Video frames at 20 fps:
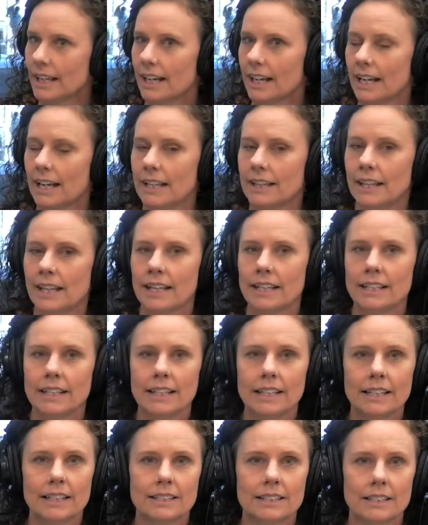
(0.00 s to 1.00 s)
and they
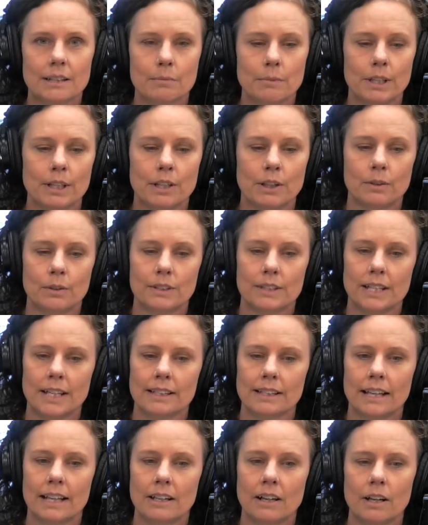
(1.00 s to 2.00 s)
needed somebody who would
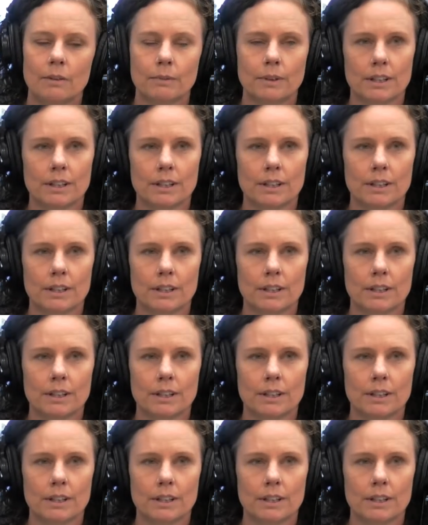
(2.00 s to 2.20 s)
take that on.